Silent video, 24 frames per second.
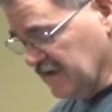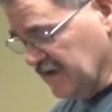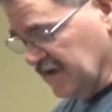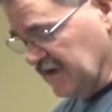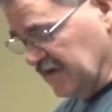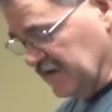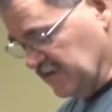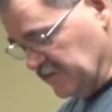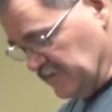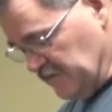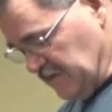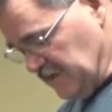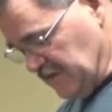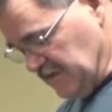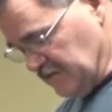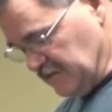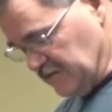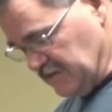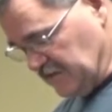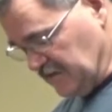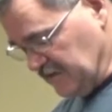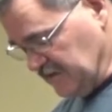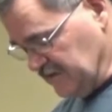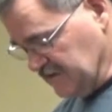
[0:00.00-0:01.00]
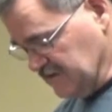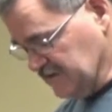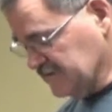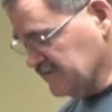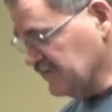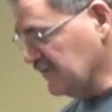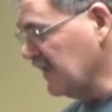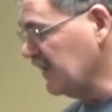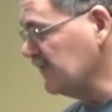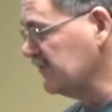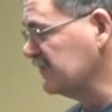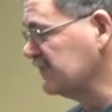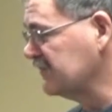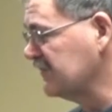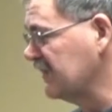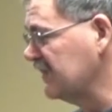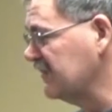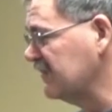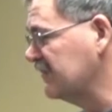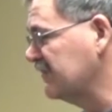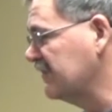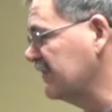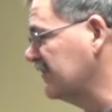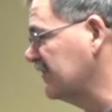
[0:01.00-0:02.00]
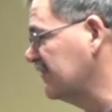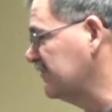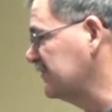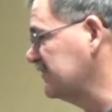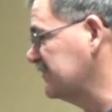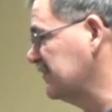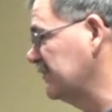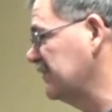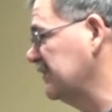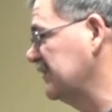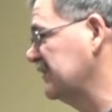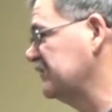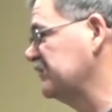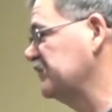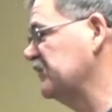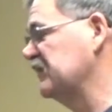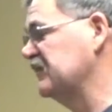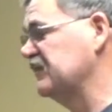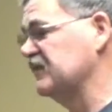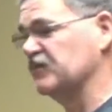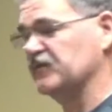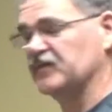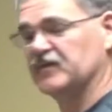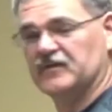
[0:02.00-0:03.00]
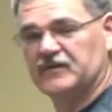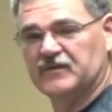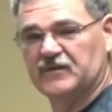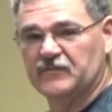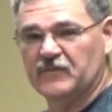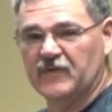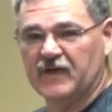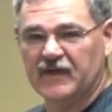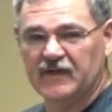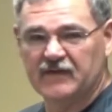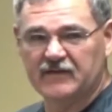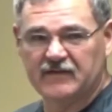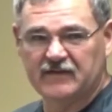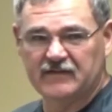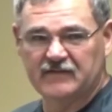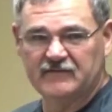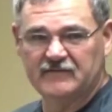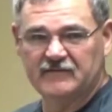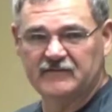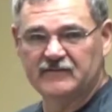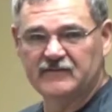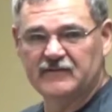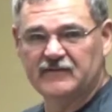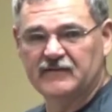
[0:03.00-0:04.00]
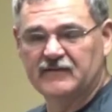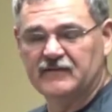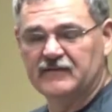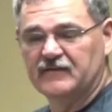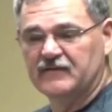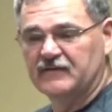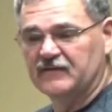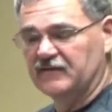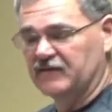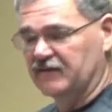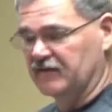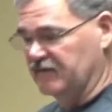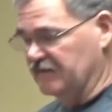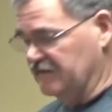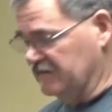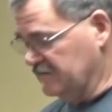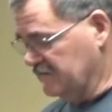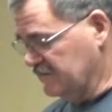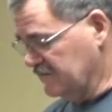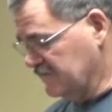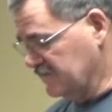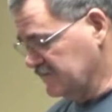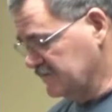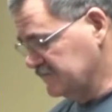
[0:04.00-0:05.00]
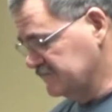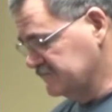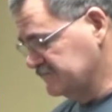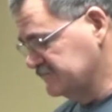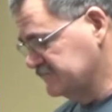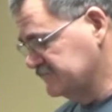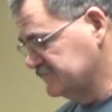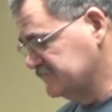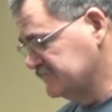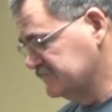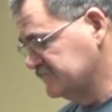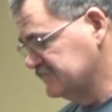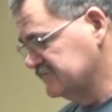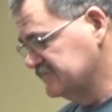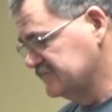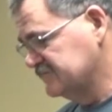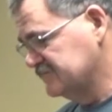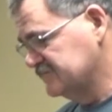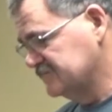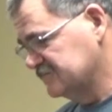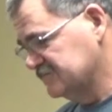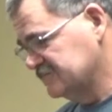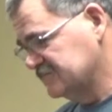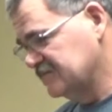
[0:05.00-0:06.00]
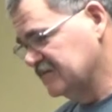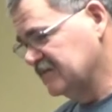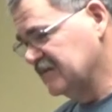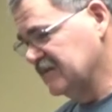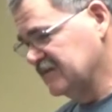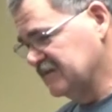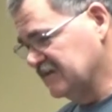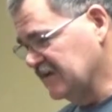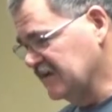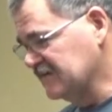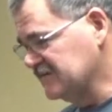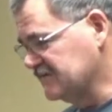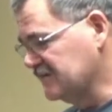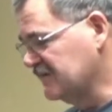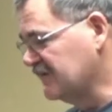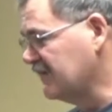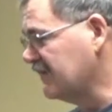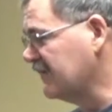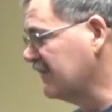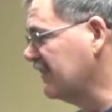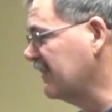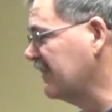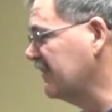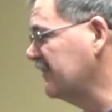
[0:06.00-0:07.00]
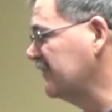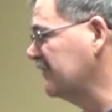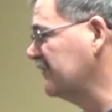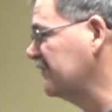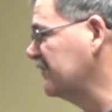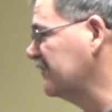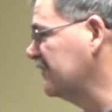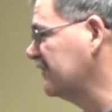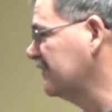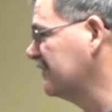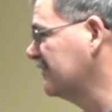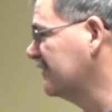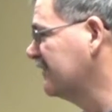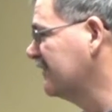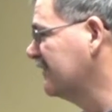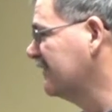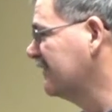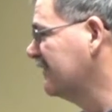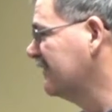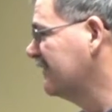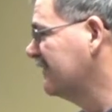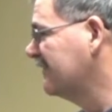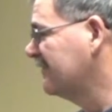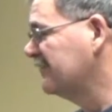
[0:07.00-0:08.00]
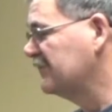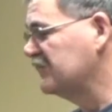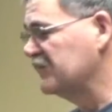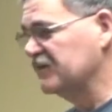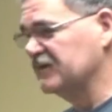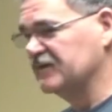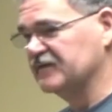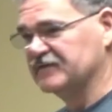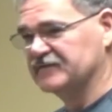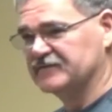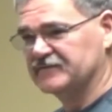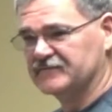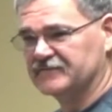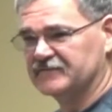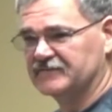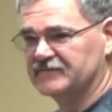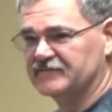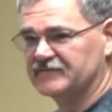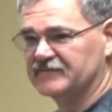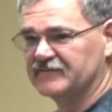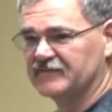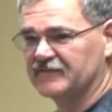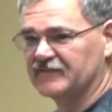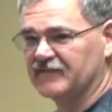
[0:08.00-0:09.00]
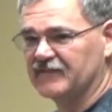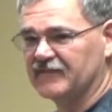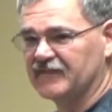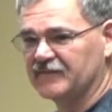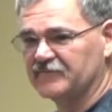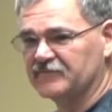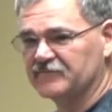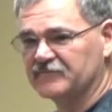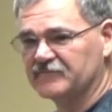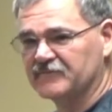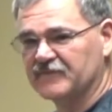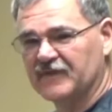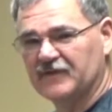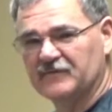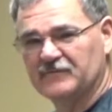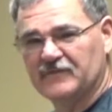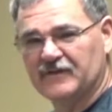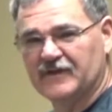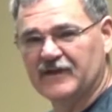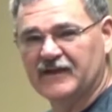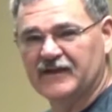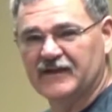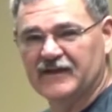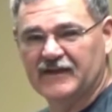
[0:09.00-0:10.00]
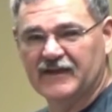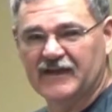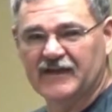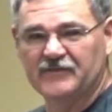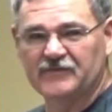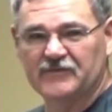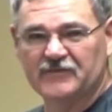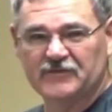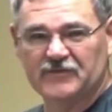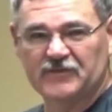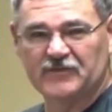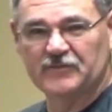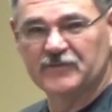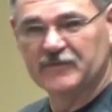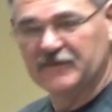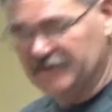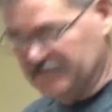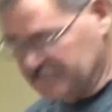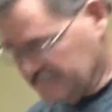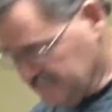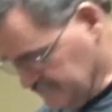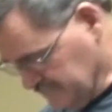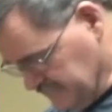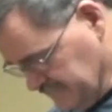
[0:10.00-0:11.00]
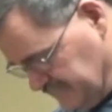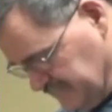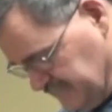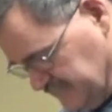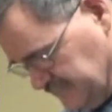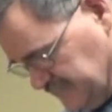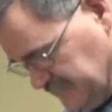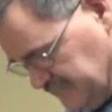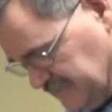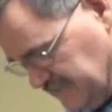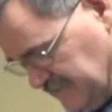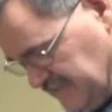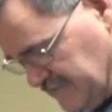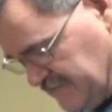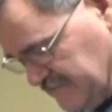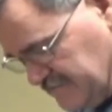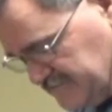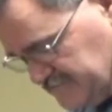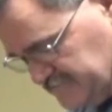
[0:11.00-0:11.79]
it's been a really good job. It's taking care of us. I mean, it's been real demanding, and it takes a lot out of you. But I'm glad he gave it to me. So